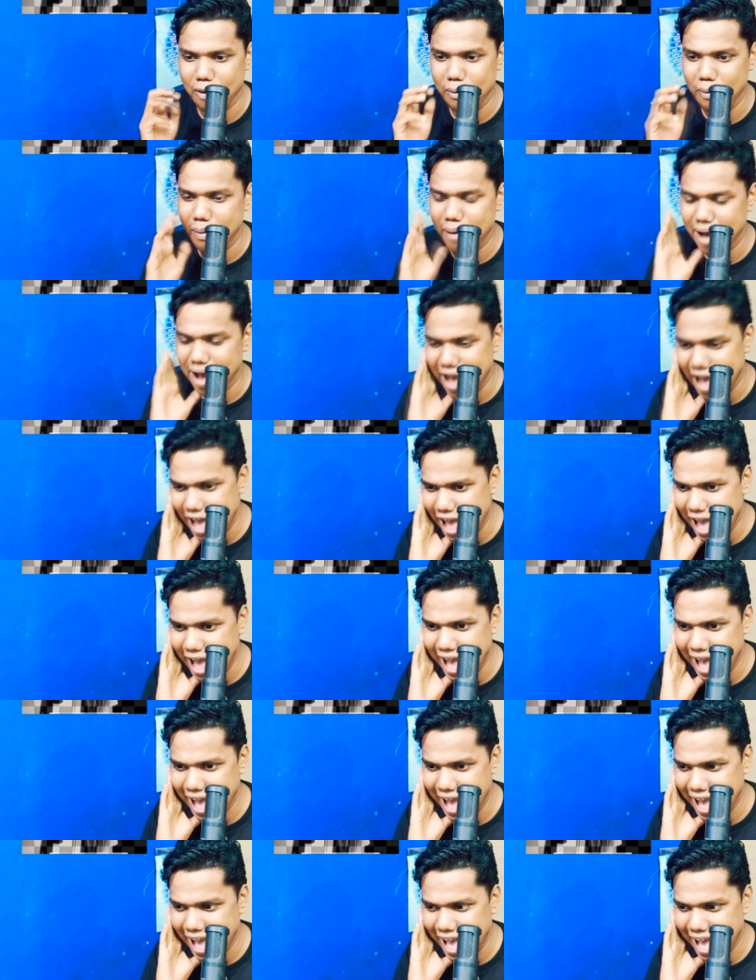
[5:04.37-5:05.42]

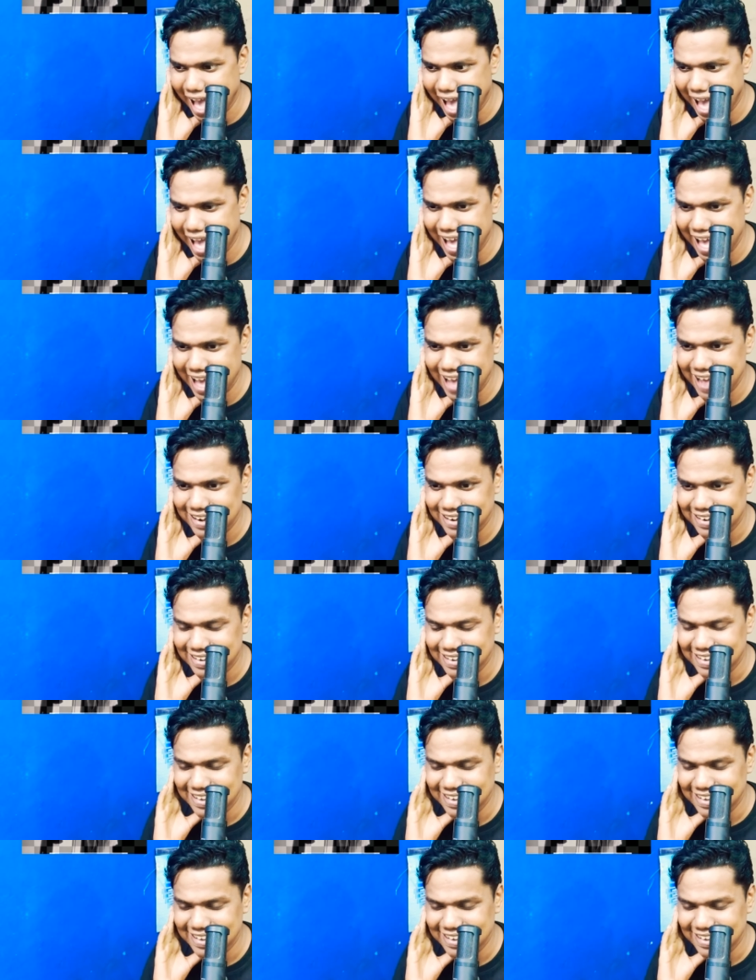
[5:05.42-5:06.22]
man.